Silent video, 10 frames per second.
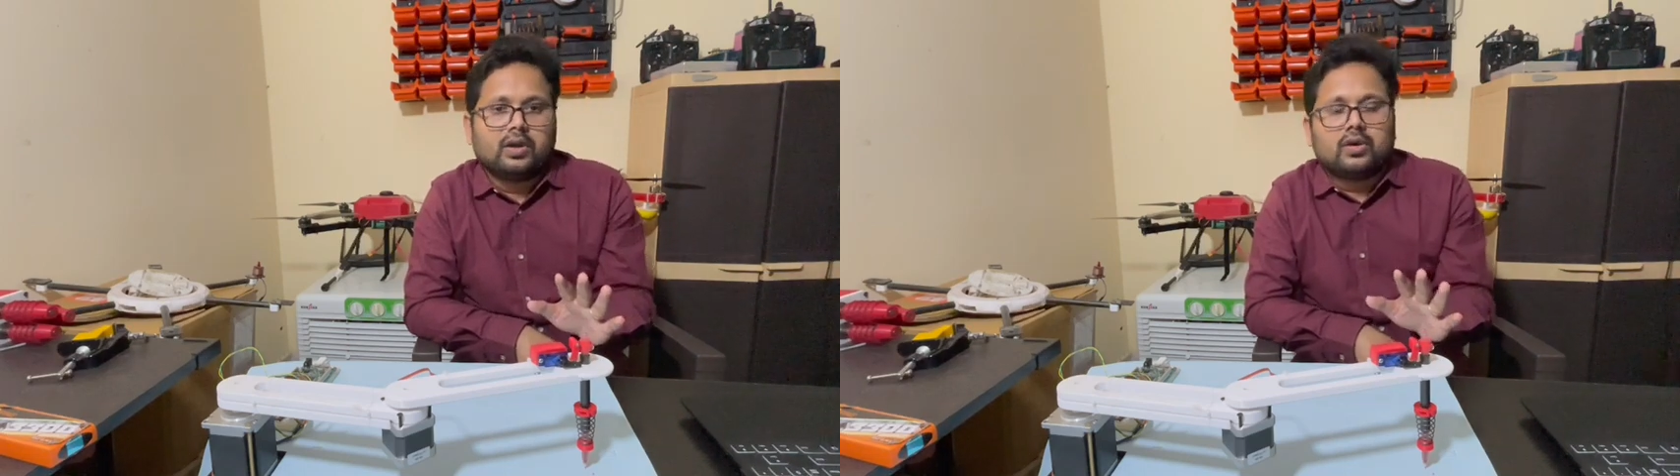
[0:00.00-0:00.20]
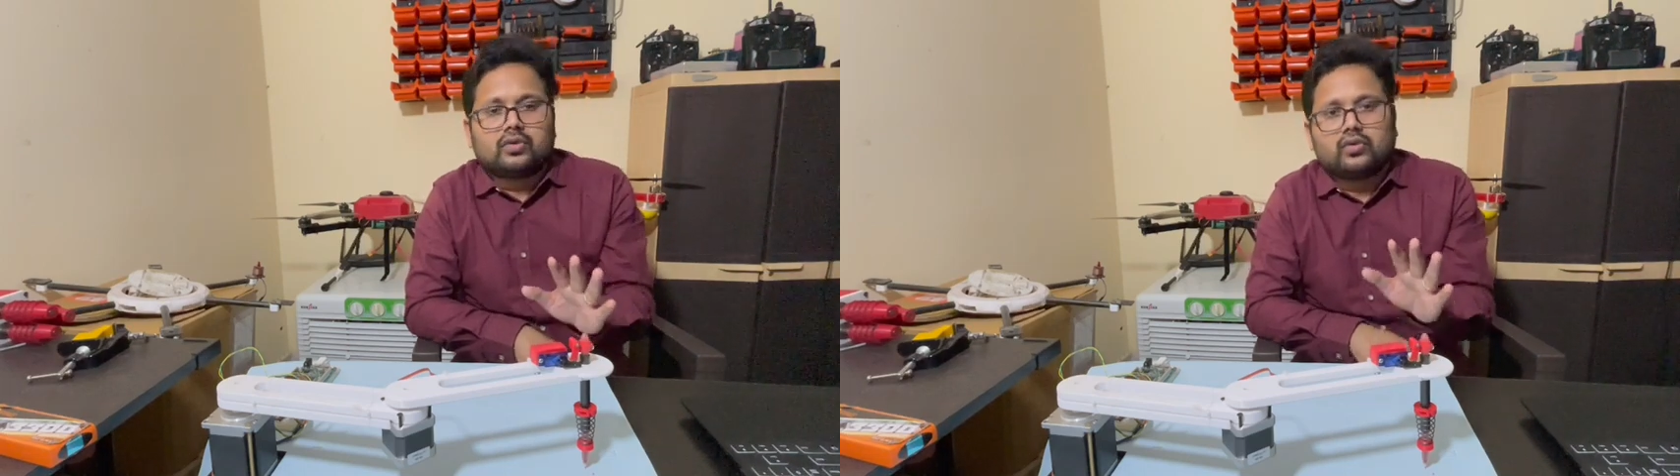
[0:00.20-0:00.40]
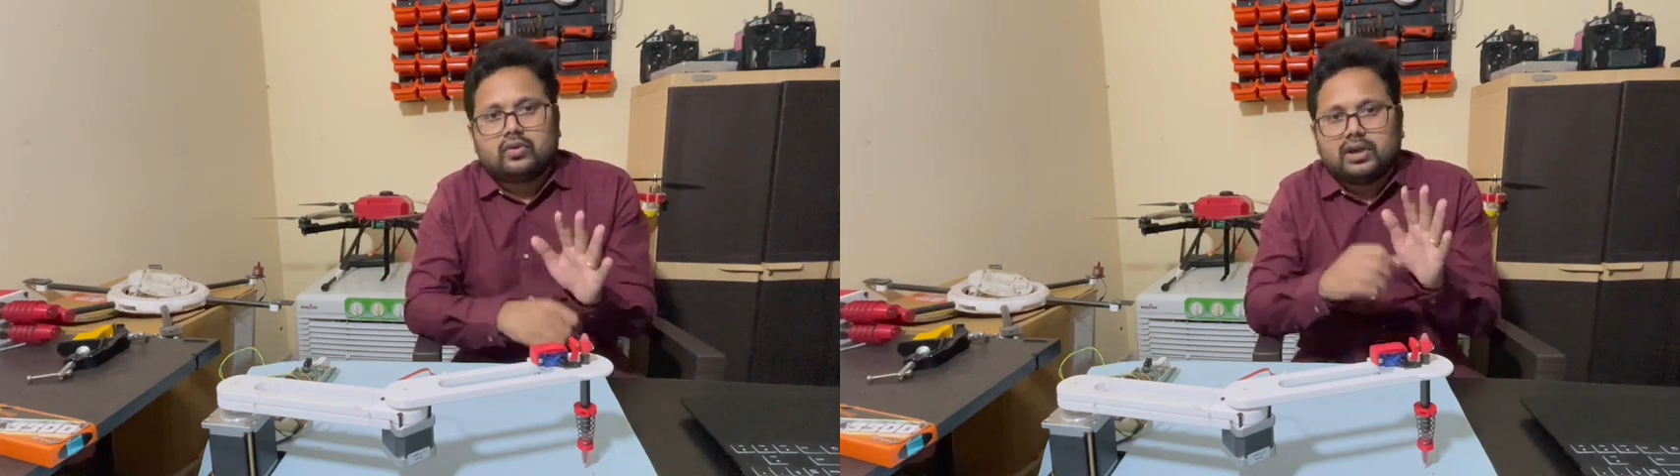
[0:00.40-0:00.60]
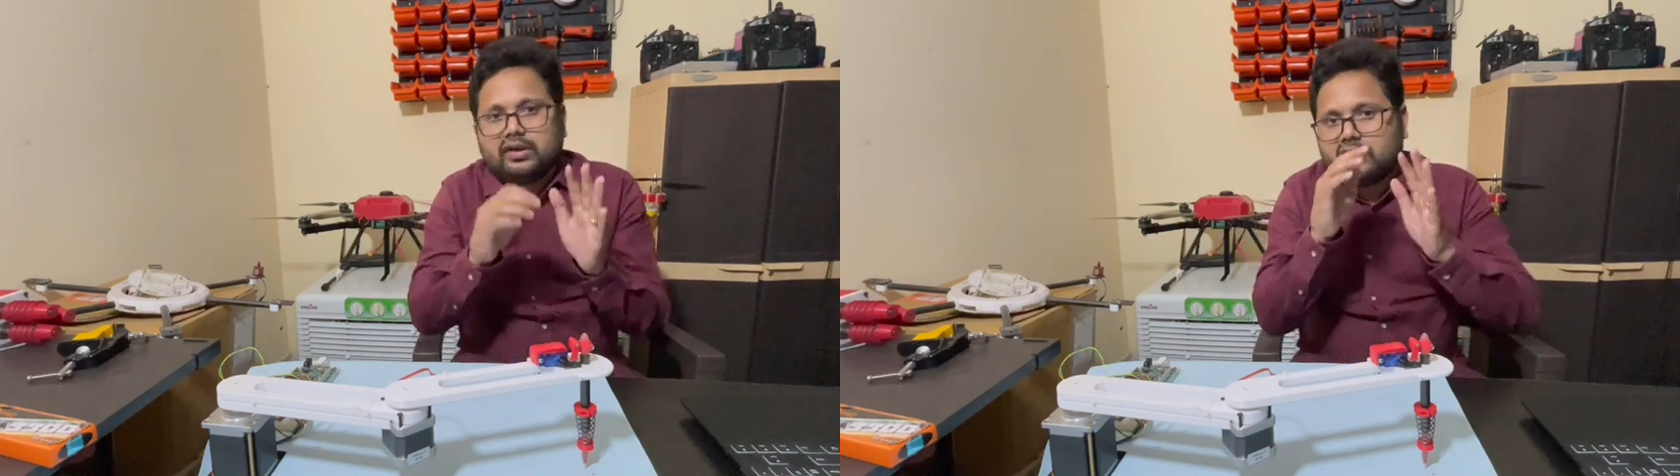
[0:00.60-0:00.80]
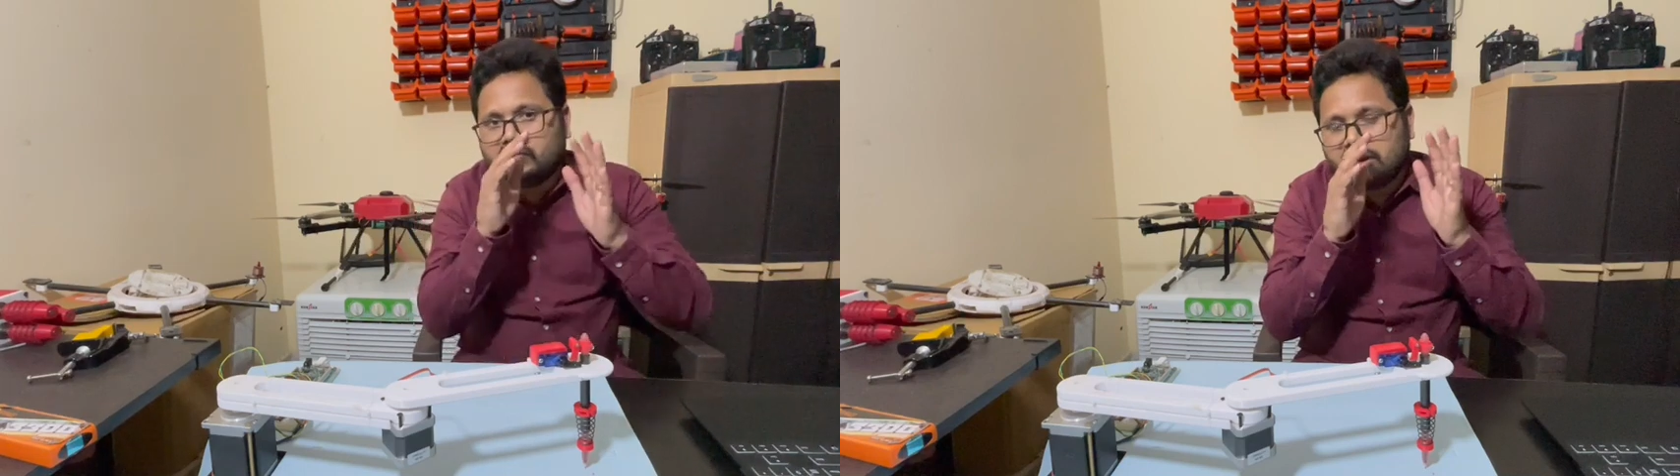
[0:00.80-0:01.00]
So
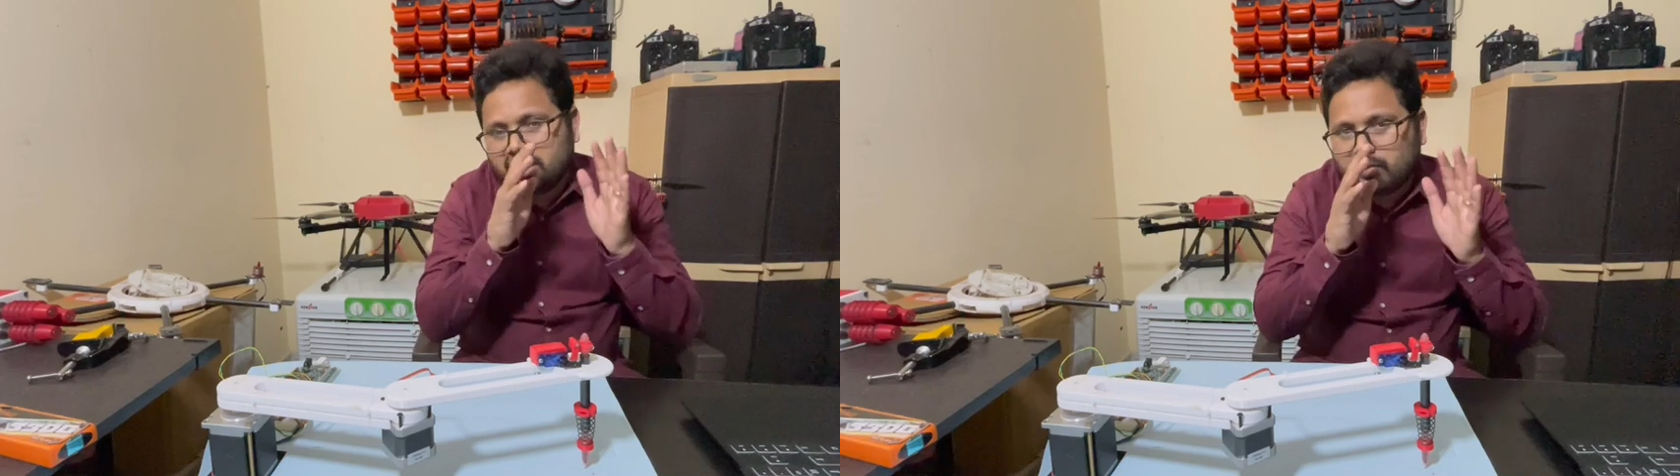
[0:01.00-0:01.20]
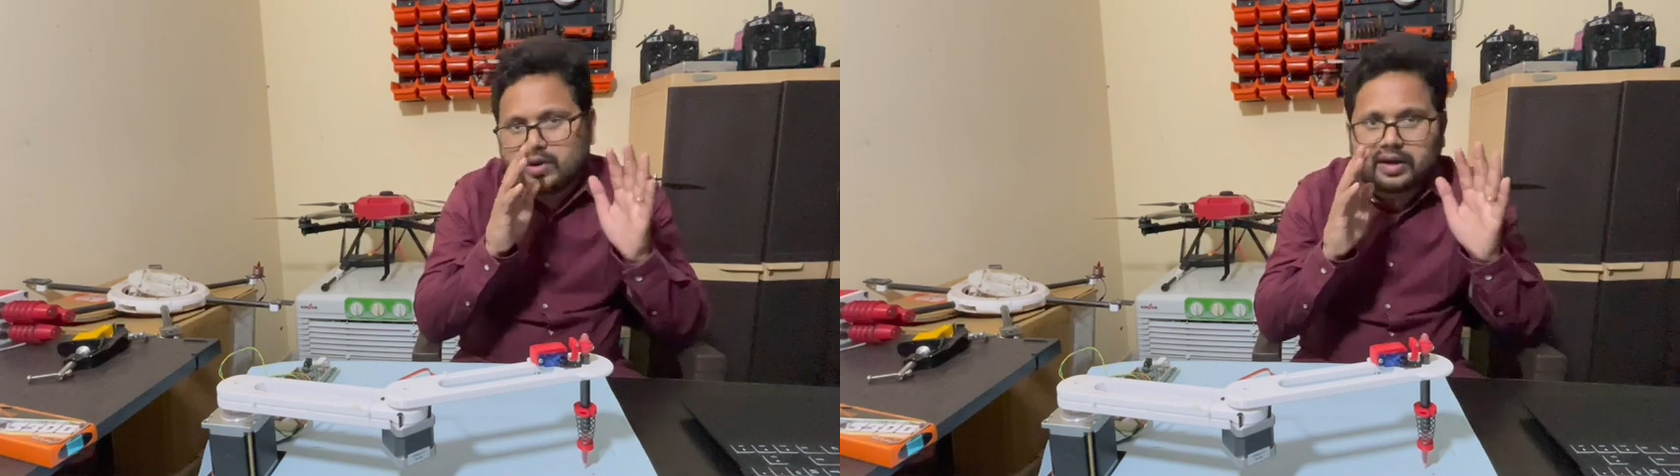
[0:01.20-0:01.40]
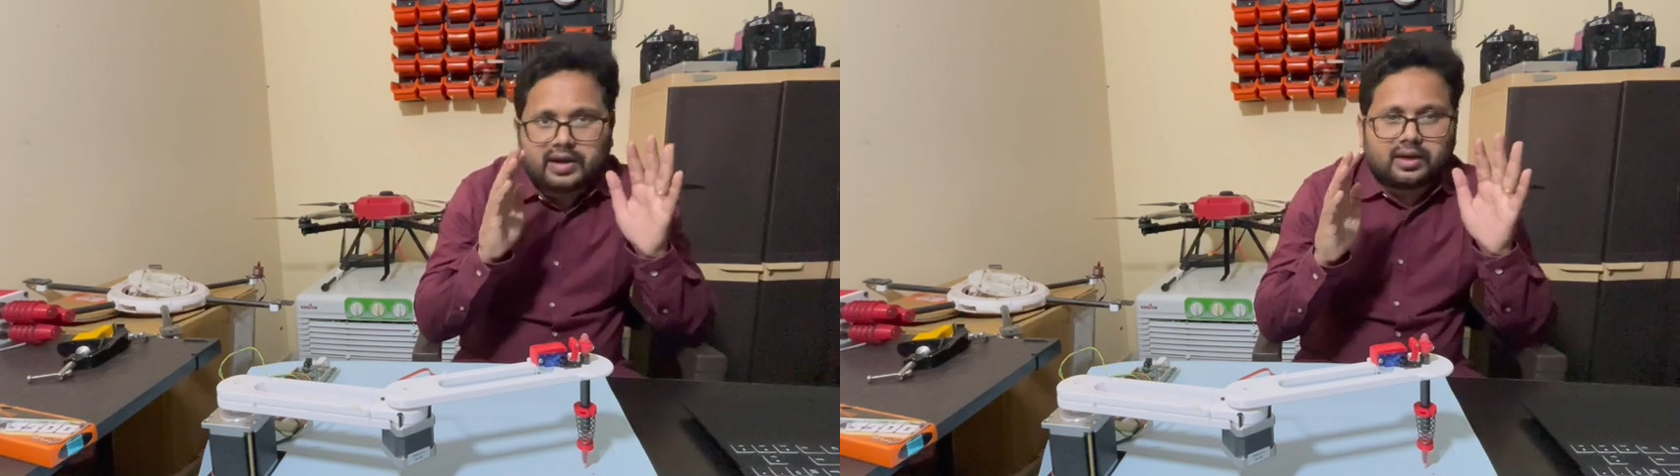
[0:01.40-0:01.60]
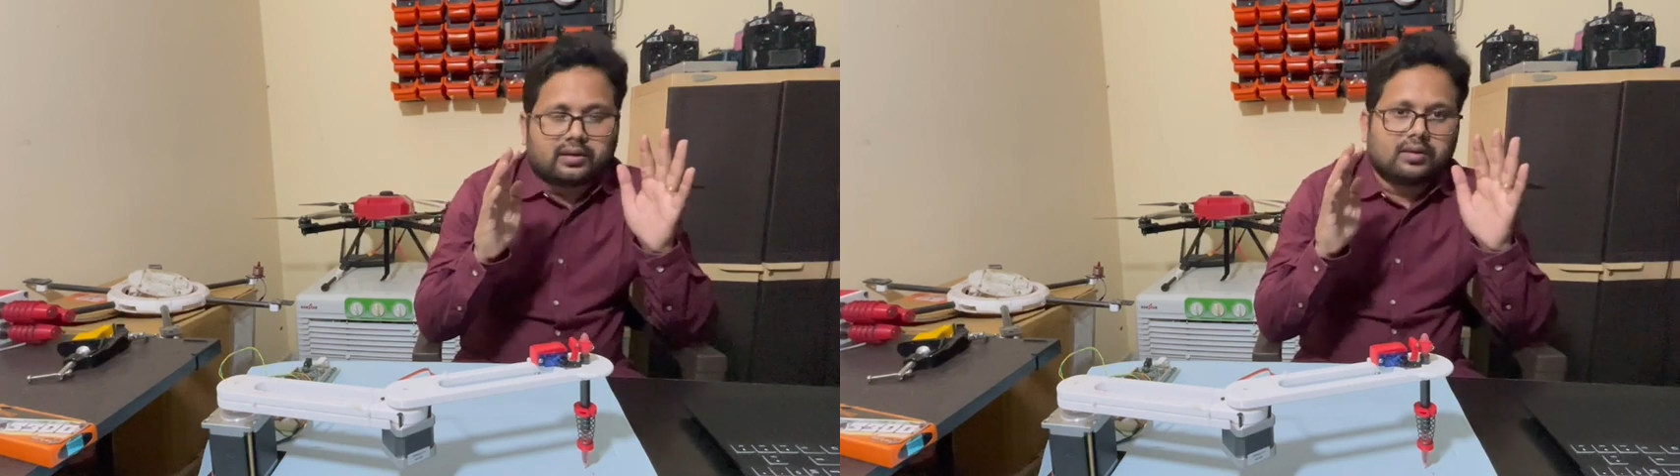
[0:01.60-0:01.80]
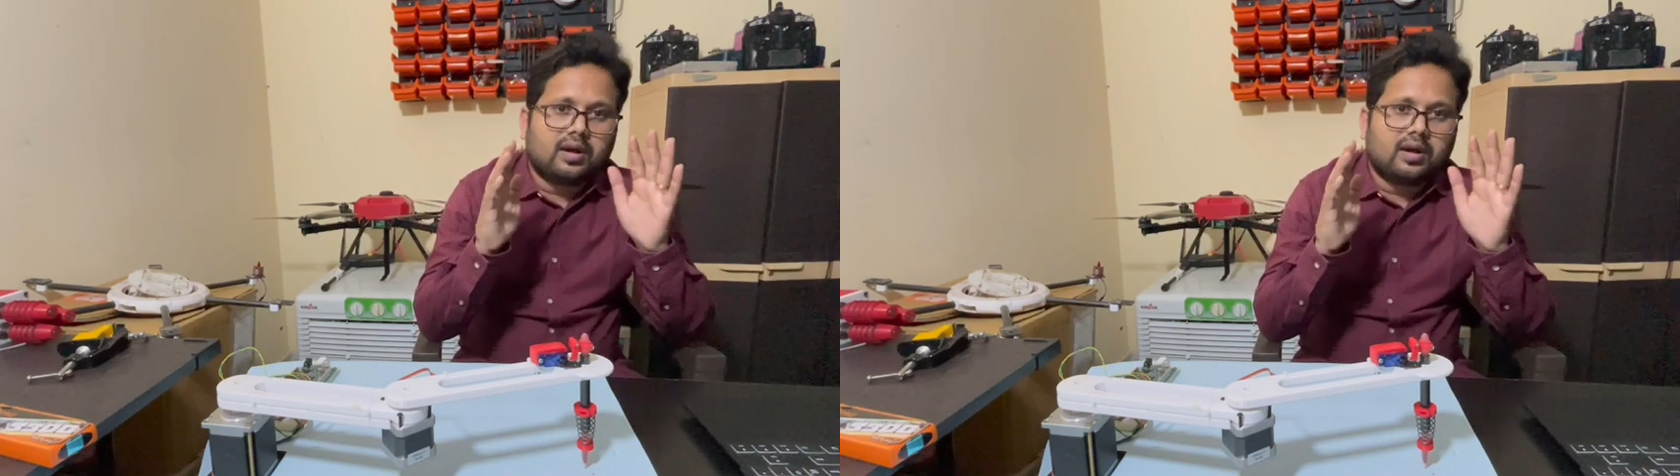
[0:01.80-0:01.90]
in very beginning,